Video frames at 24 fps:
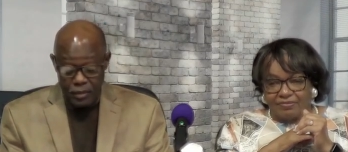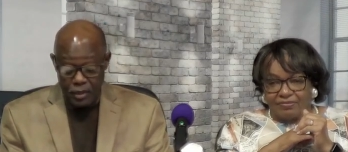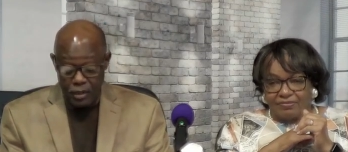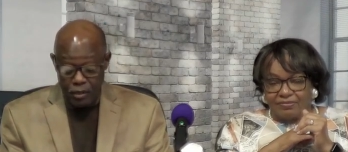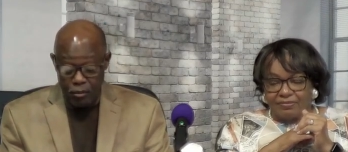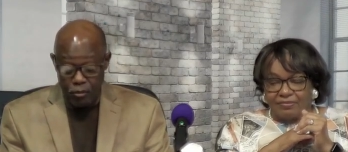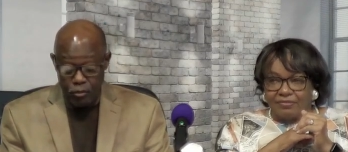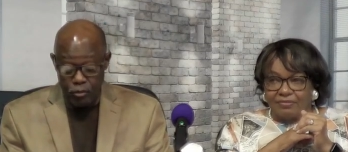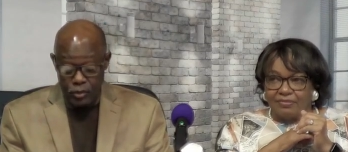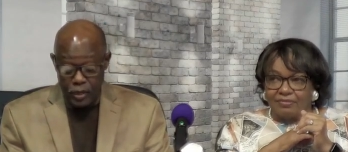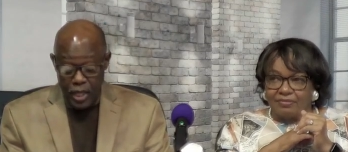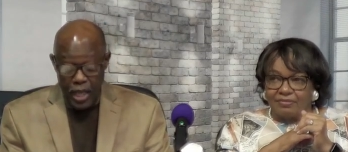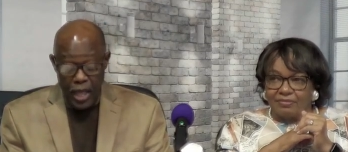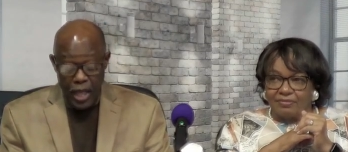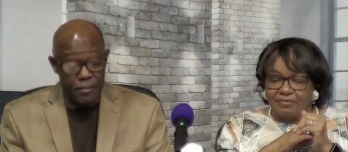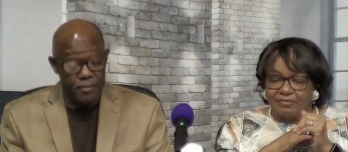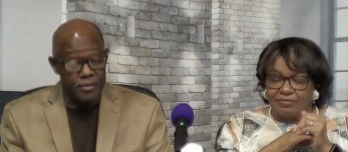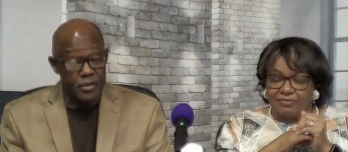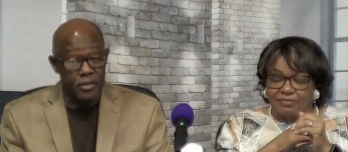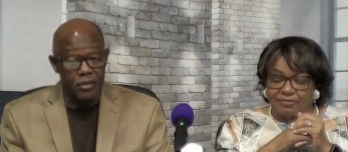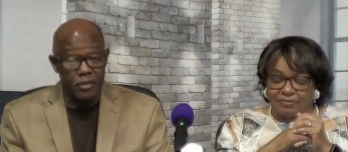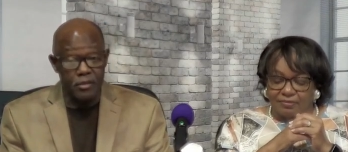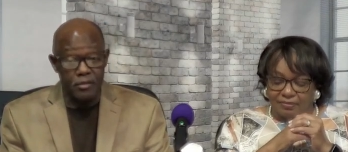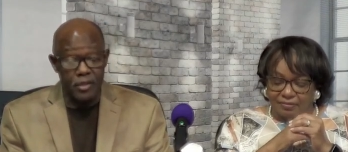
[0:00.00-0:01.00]
Speaker 1: Oh,
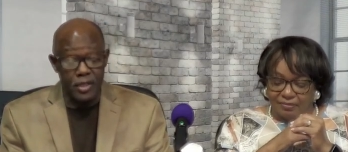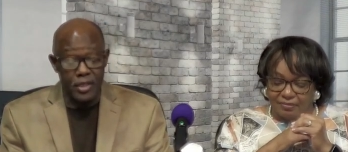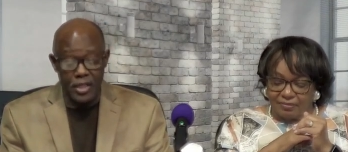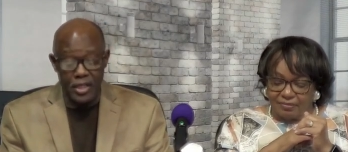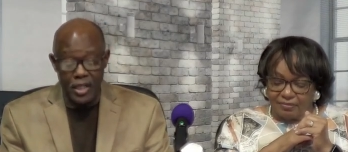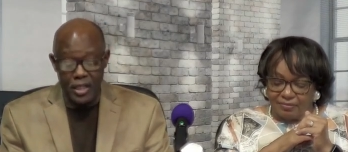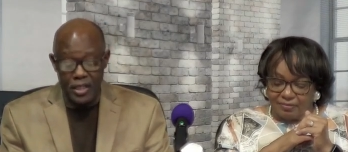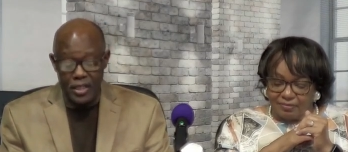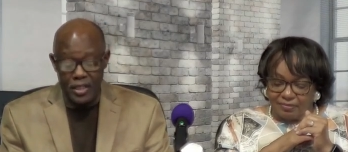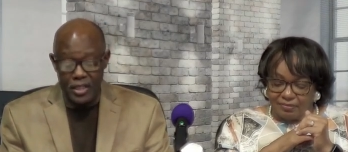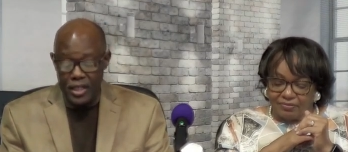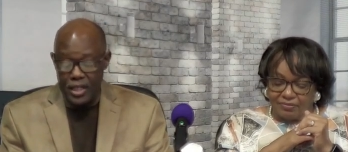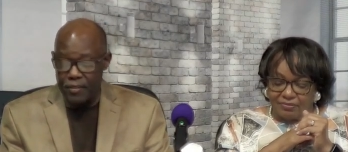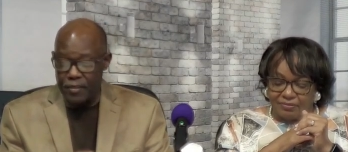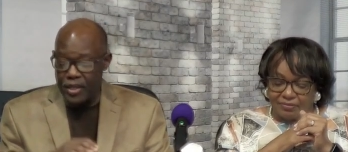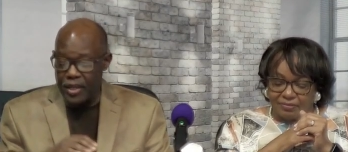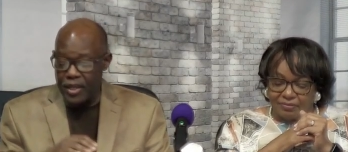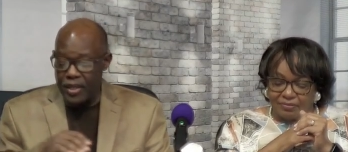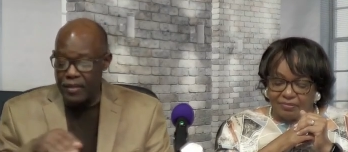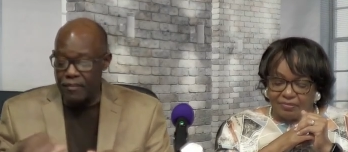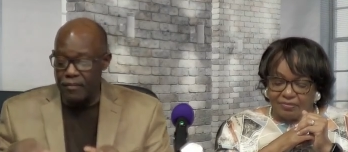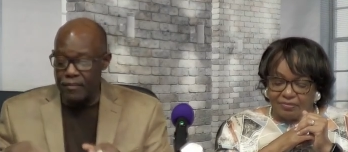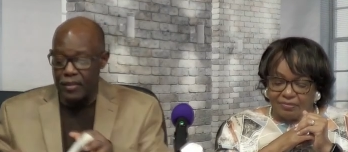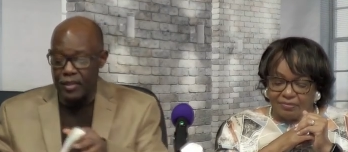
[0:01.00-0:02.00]
absolutely nothing.
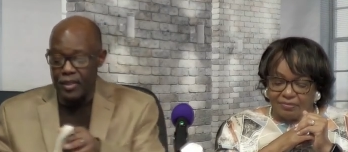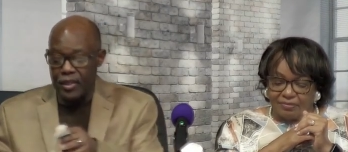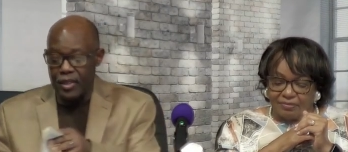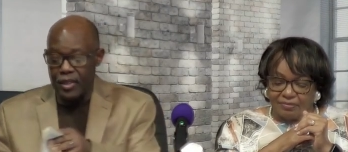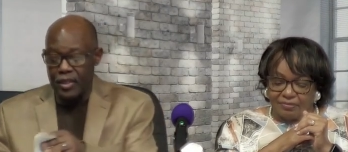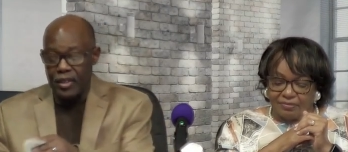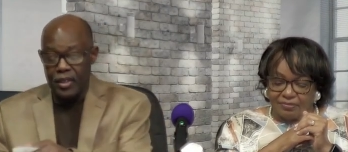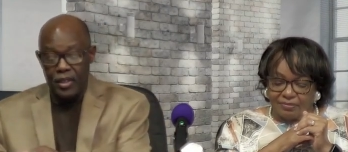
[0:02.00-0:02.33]
Amen. Yeah.